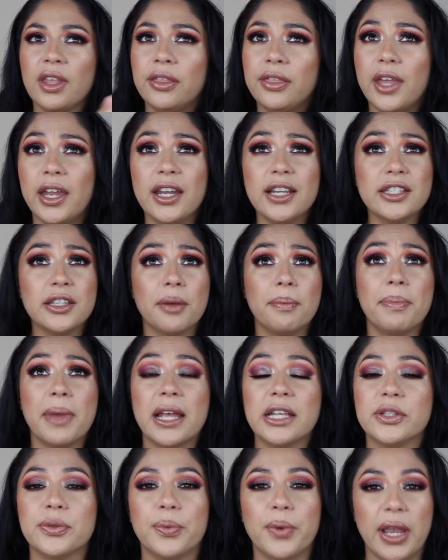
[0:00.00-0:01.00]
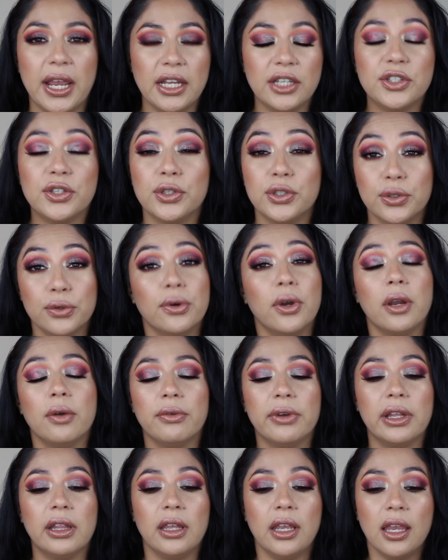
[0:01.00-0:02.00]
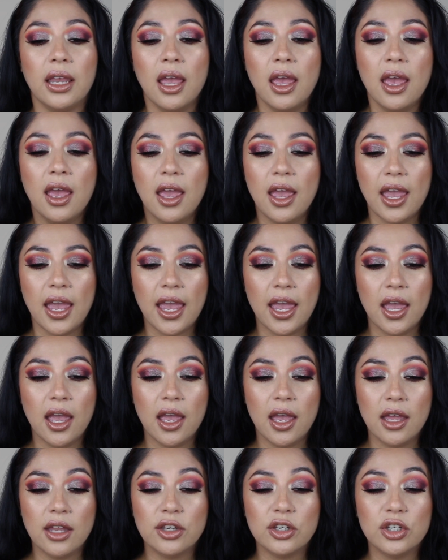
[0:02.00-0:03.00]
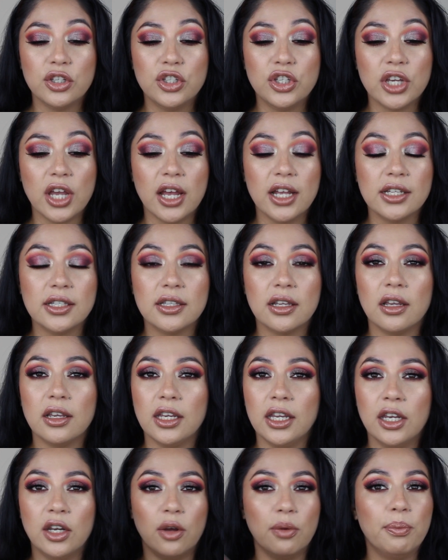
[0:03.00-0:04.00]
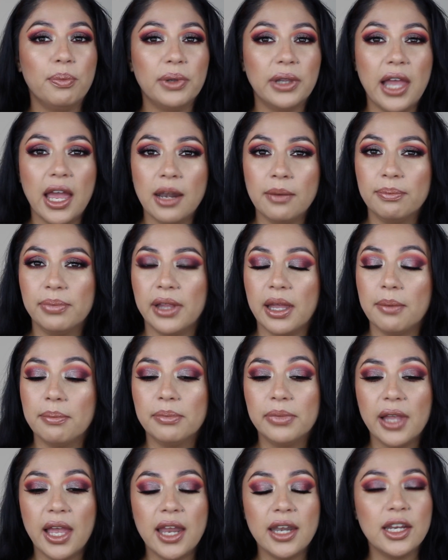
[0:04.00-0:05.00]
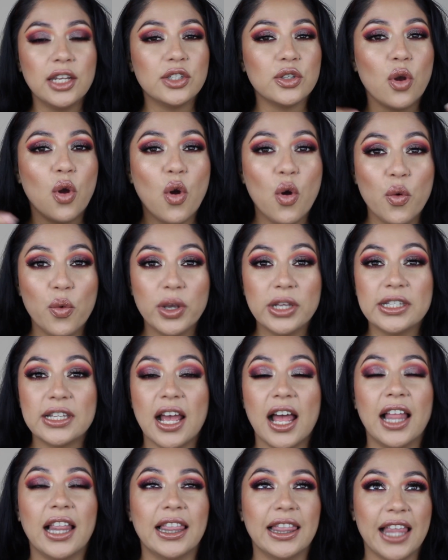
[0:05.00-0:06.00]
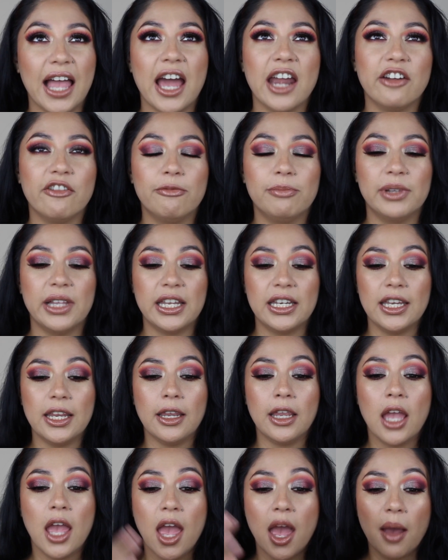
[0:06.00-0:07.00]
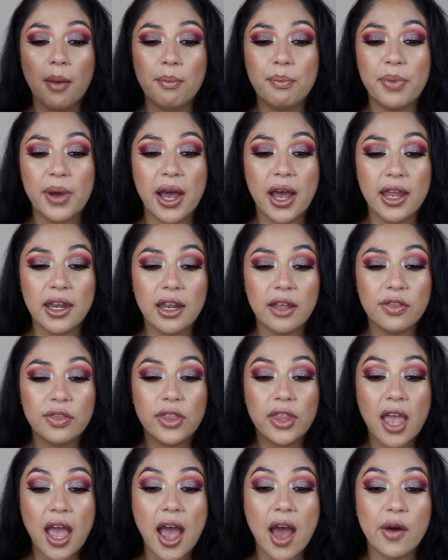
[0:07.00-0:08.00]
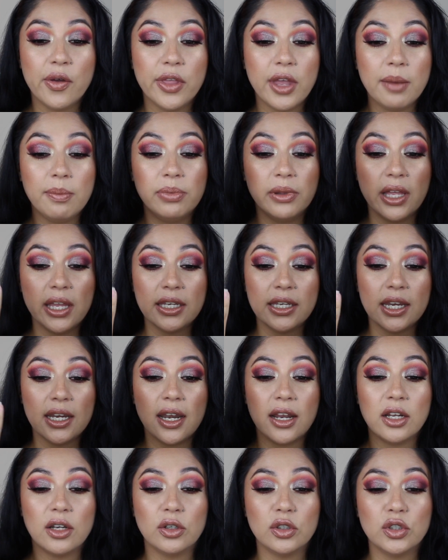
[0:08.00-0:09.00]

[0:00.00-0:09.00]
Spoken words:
That is the best way to do it, really. And just, you know, blend. It's always a lot of blending, but how they blended